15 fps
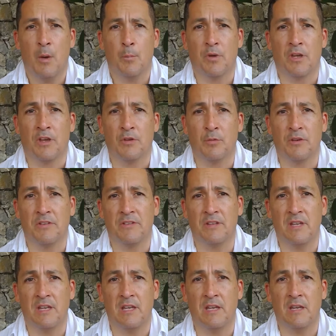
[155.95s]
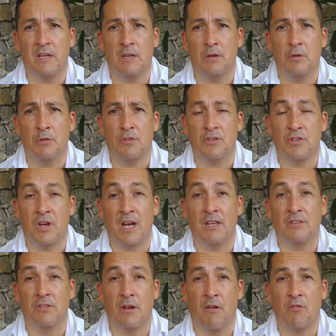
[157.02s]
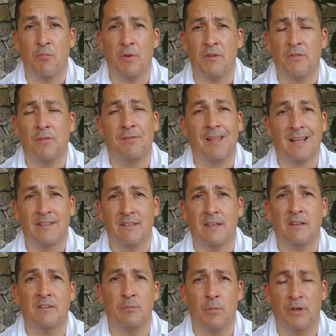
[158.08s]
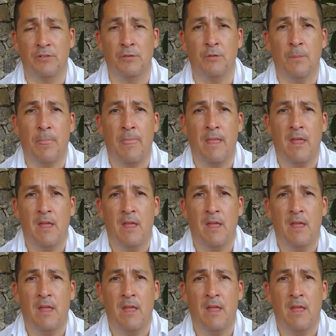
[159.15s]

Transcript: because we see, you know, the Chinese government flexing its muscle